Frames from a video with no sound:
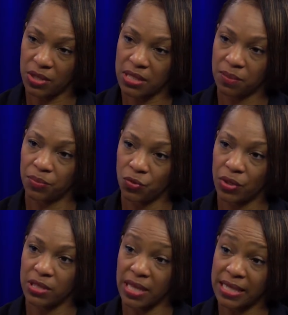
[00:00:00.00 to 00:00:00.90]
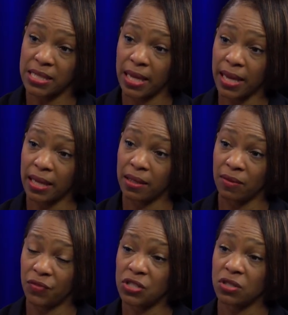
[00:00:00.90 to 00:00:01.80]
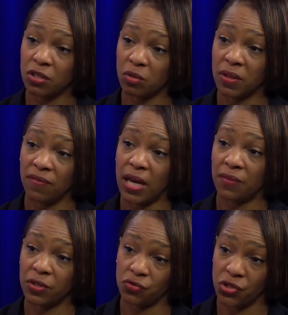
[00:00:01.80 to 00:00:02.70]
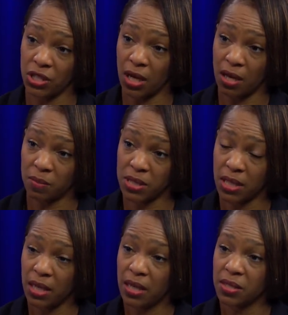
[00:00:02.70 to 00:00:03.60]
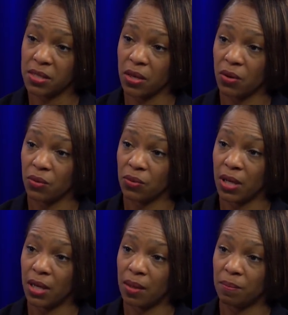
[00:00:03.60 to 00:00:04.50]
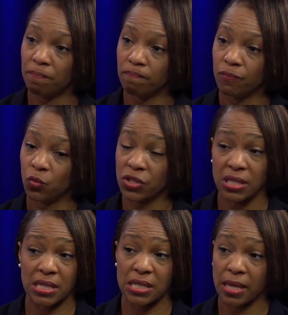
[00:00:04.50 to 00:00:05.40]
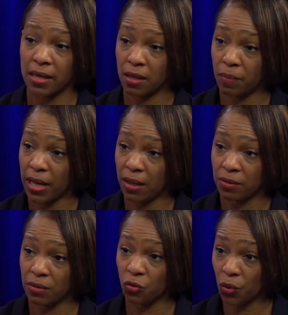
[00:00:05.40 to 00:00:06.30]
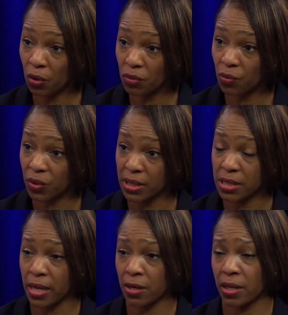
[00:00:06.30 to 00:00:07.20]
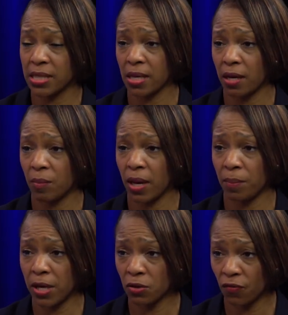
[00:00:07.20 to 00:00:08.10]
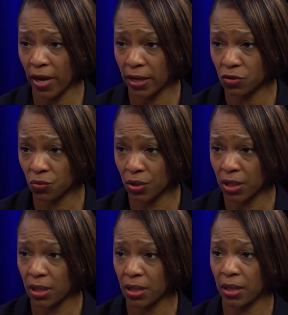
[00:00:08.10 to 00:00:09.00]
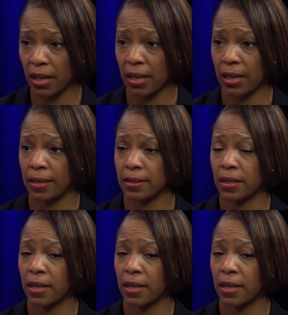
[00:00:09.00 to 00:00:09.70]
it's going, they say eventually it'll be 500 jobs. So um, we're just excited about growth. We're excited, excited about manufacturing. And